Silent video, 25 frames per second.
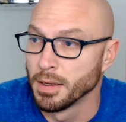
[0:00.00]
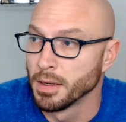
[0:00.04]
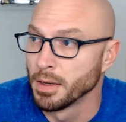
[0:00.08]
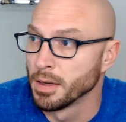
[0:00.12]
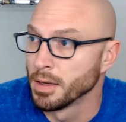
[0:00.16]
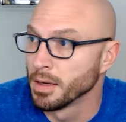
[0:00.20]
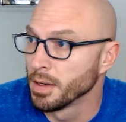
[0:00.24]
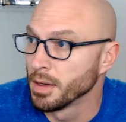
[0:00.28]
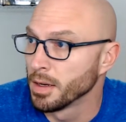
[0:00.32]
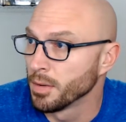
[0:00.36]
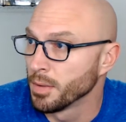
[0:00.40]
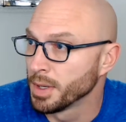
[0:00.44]

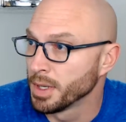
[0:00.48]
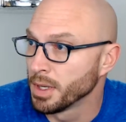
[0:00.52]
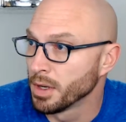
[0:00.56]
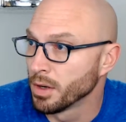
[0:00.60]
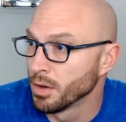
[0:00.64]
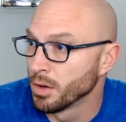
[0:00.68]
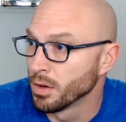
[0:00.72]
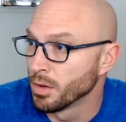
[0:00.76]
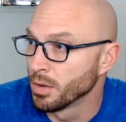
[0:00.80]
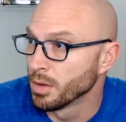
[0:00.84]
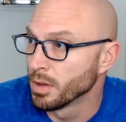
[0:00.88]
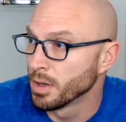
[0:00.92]
Here we
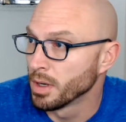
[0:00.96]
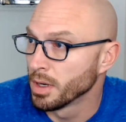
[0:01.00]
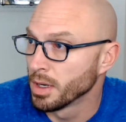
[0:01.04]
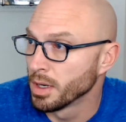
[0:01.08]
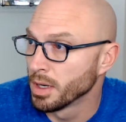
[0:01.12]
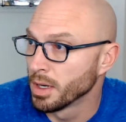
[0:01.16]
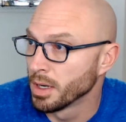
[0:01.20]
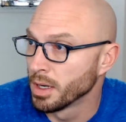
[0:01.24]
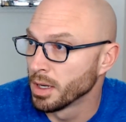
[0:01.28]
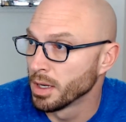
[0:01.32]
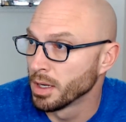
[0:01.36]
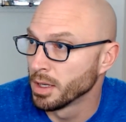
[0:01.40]
go.
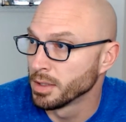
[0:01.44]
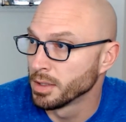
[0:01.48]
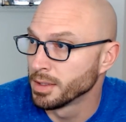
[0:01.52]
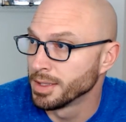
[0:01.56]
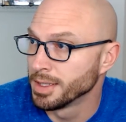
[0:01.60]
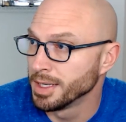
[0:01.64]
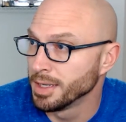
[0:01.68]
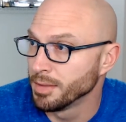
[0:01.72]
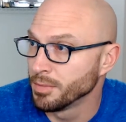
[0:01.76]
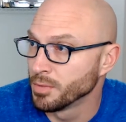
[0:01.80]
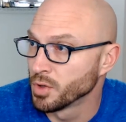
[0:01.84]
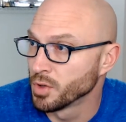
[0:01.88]

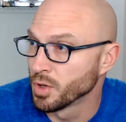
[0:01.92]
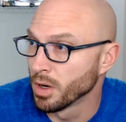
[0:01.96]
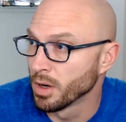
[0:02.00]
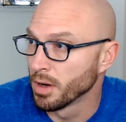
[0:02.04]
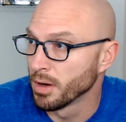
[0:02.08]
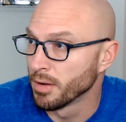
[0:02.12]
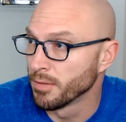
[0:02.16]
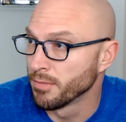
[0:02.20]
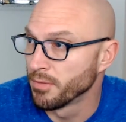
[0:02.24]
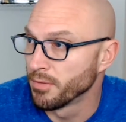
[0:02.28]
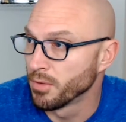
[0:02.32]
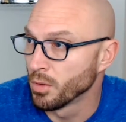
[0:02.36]
Team draw
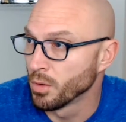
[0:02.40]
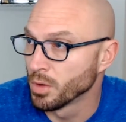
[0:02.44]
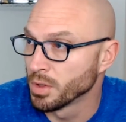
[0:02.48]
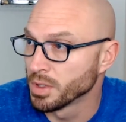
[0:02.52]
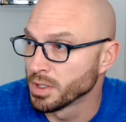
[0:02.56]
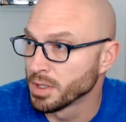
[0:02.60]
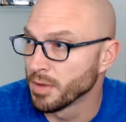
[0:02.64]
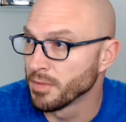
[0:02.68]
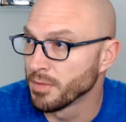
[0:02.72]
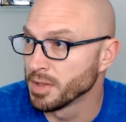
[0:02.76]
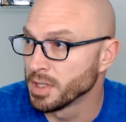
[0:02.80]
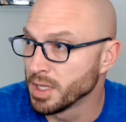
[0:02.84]
for
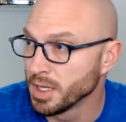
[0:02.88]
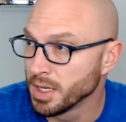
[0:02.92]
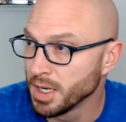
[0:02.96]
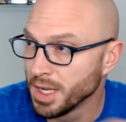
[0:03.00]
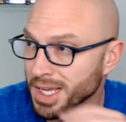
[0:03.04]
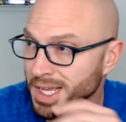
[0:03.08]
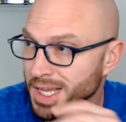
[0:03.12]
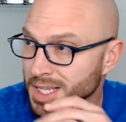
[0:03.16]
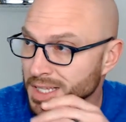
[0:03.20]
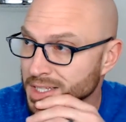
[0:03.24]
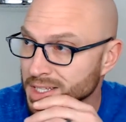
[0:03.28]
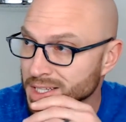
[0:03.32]

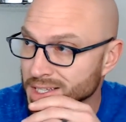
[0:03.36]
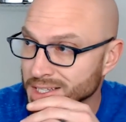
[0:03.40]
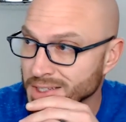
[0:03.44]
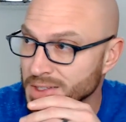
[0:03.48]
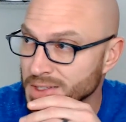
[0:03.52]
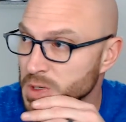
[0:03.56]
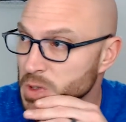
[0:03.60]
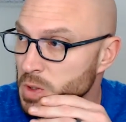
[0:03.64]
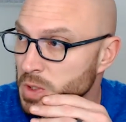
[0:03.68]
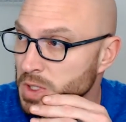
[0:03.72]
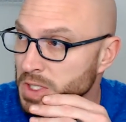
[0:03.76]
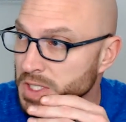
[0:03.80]
17-18,
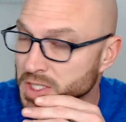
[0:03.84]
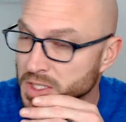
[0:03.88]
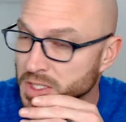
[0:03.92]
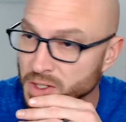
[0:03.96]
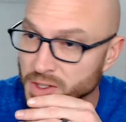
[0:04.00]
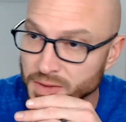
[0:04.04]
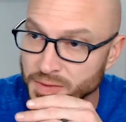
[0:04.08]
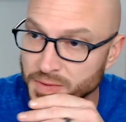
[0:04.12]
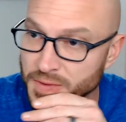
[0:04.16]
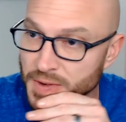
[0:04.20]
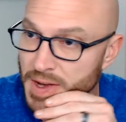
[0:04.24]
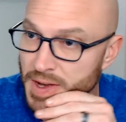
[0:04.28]
totally
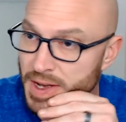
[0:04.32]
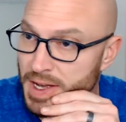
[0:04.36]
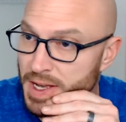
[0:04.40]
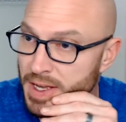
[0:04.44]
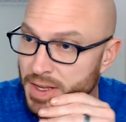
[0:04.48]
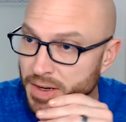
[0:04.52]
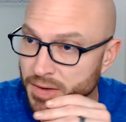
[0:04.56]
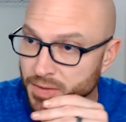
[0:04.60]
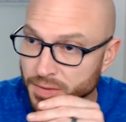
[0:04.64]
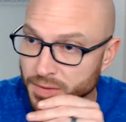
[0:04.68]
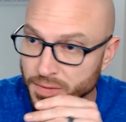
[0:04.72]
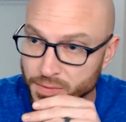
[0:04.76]
certified,
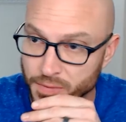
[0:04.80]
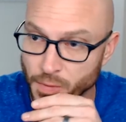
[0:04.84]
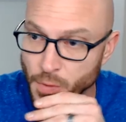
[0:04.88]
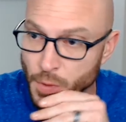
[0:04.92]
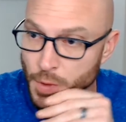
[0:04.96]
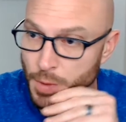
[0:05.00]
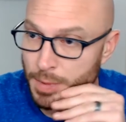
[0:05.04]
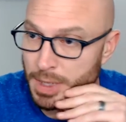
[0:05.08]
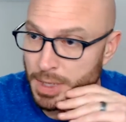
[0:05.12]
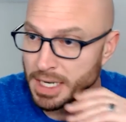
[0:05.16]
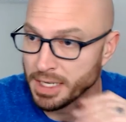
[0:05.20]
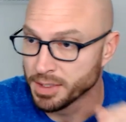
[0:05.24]
four
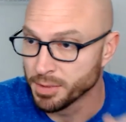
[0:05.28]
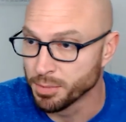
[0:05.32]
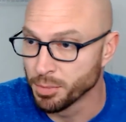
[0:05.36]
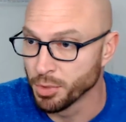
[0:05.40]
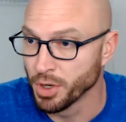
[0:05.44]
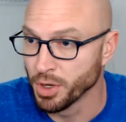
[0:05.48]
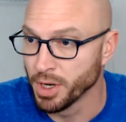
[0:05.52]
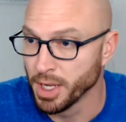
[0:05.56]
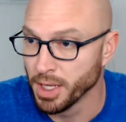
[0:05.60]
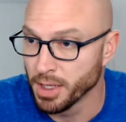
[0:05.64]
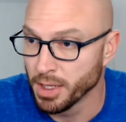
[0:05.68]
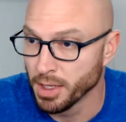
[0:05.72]
box
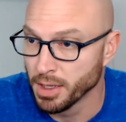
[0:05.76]
break.